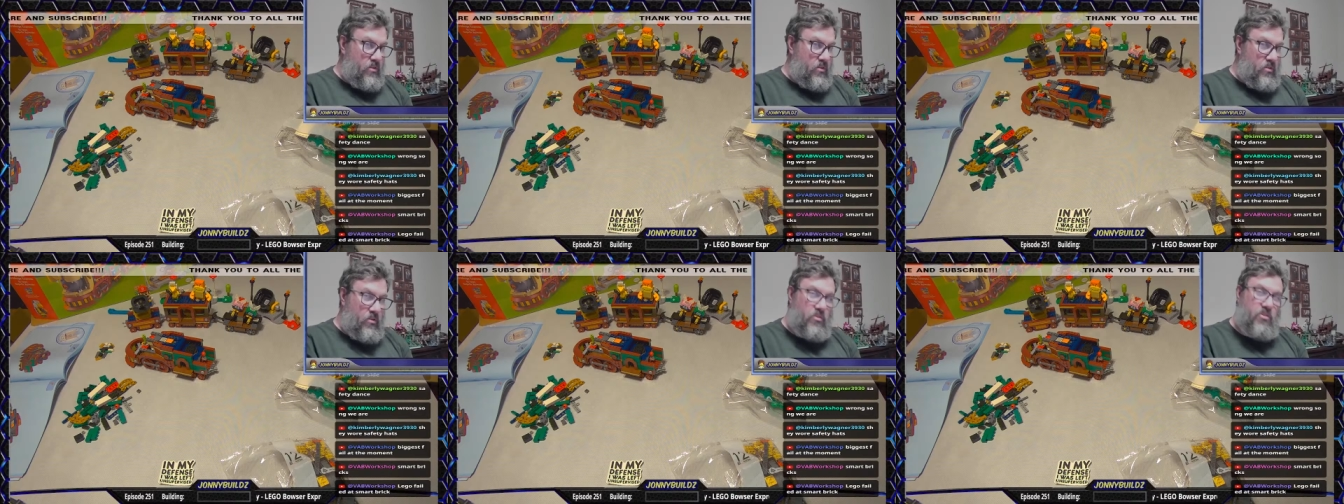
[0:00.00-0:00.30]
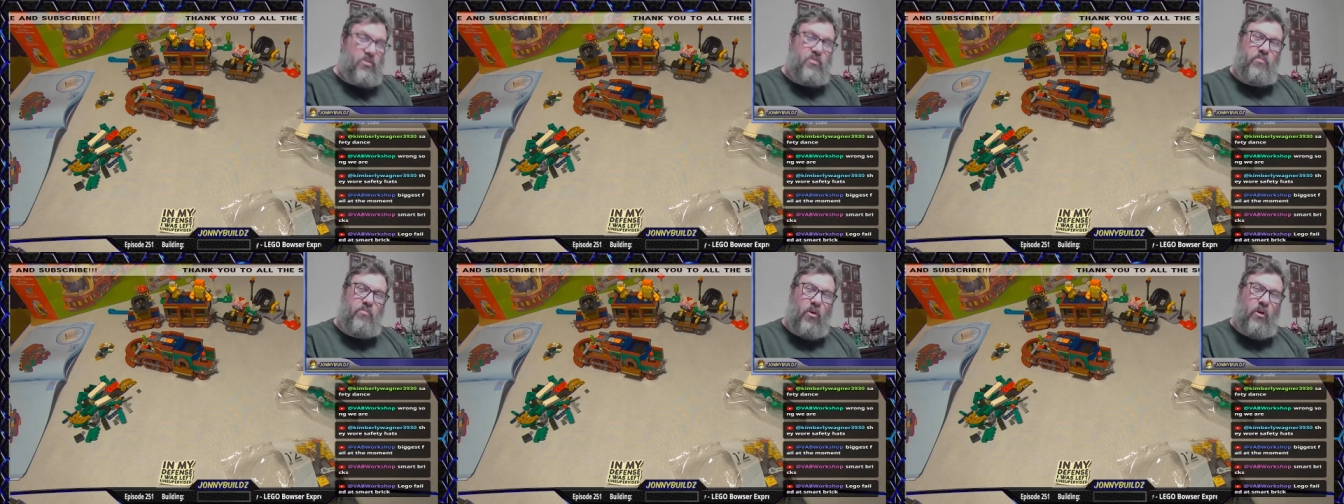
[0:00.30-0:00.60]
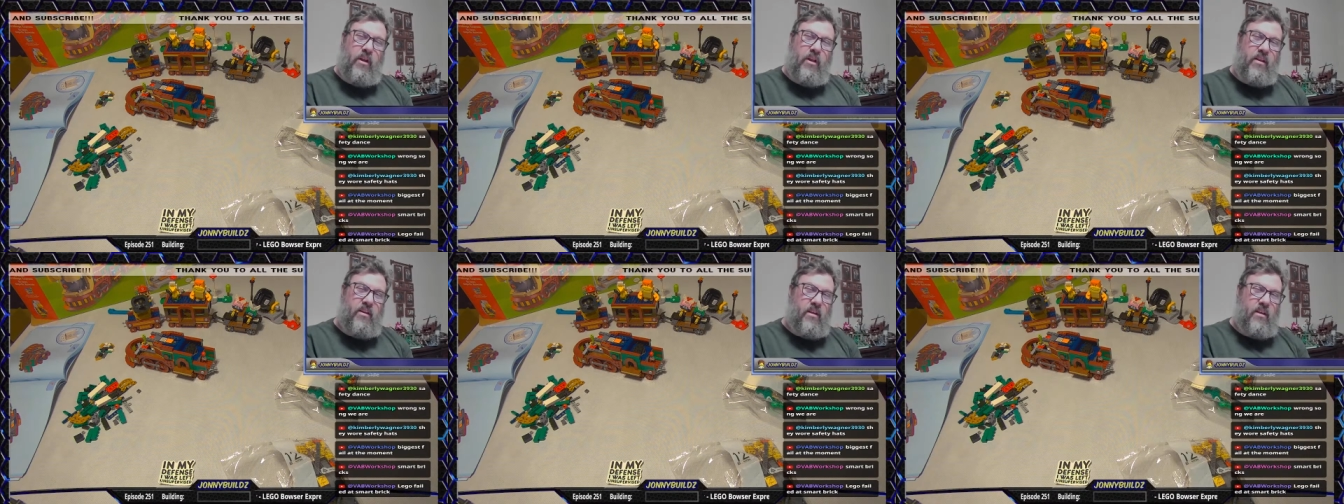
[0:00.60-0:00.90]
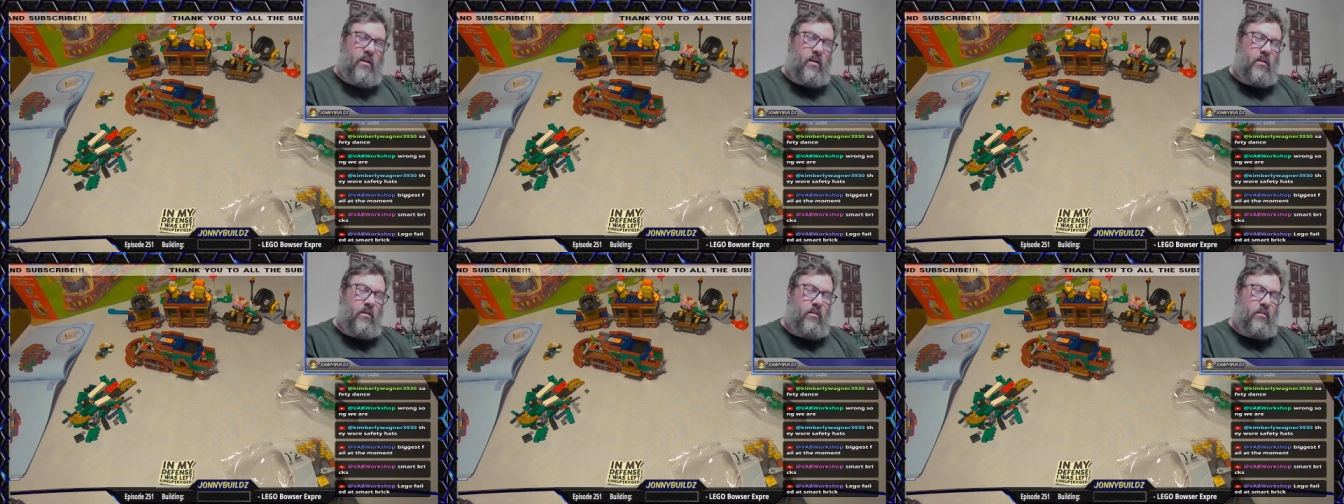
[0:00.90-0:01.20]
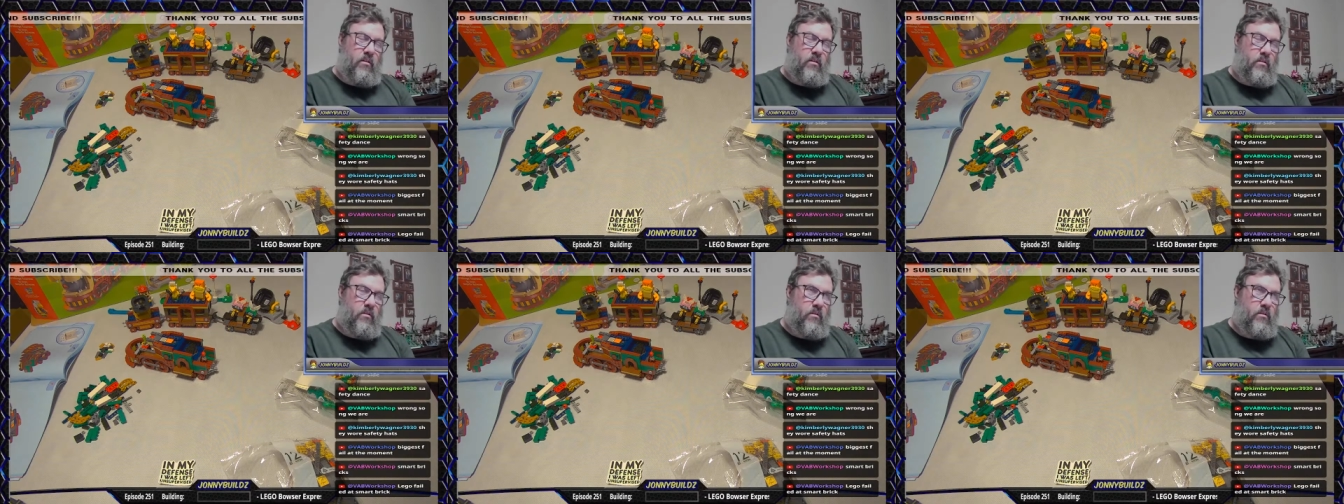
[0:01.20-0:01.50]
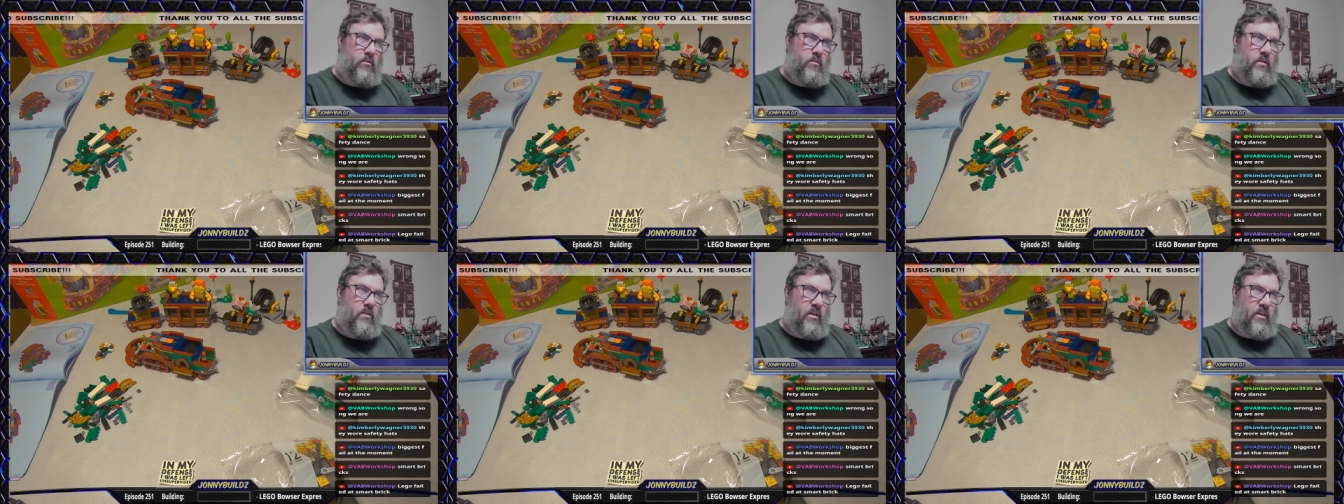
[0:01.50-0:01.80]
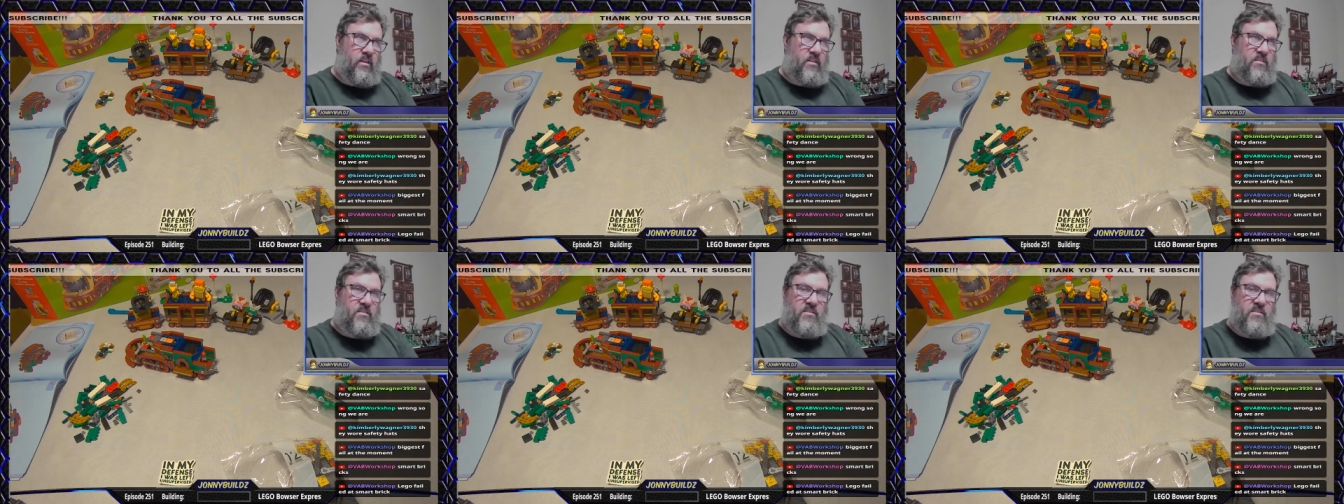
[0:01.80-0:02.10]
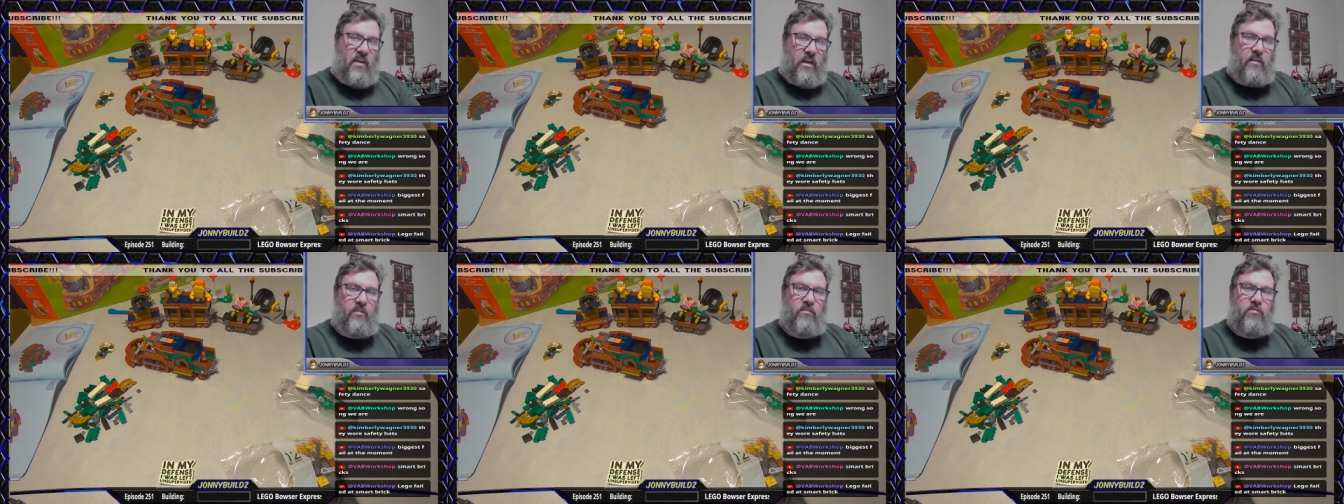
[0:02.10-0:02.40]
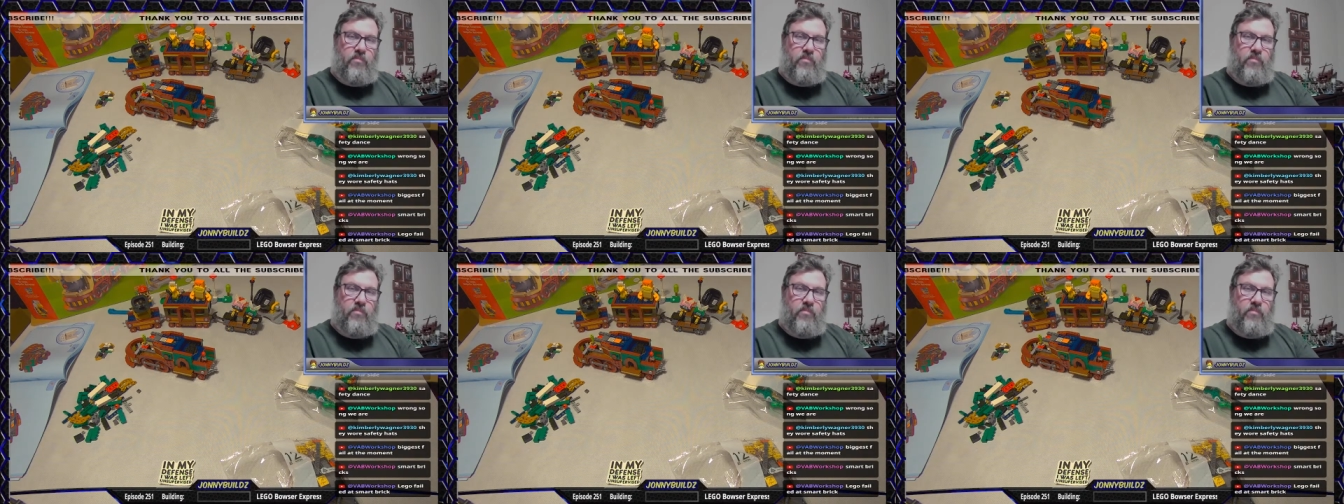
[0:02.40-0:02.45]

Smart idea, in a sense,